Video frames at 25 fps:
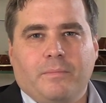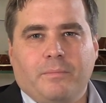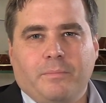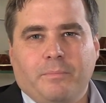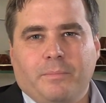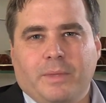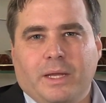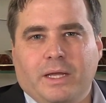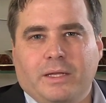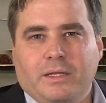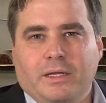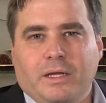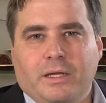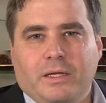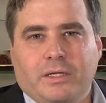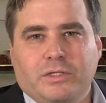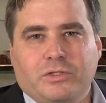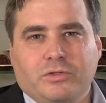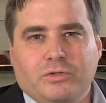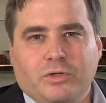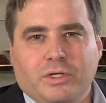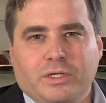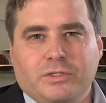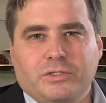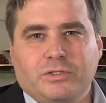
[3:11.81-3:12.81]
Meta is
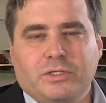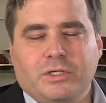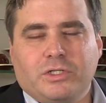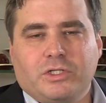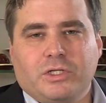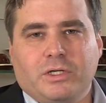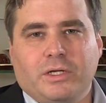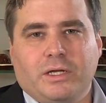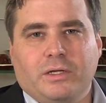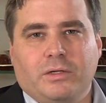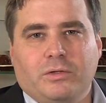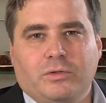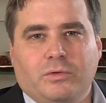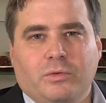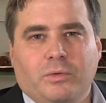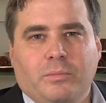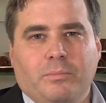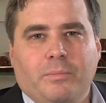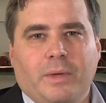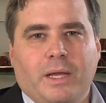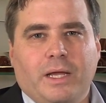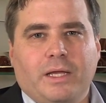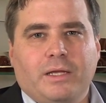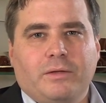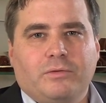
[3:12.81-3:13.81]
transitioning to a
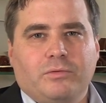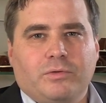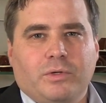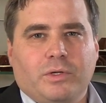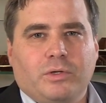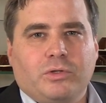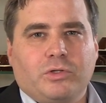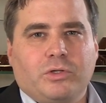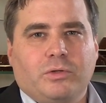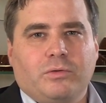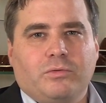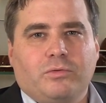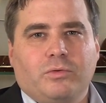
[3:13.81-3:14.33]
paid version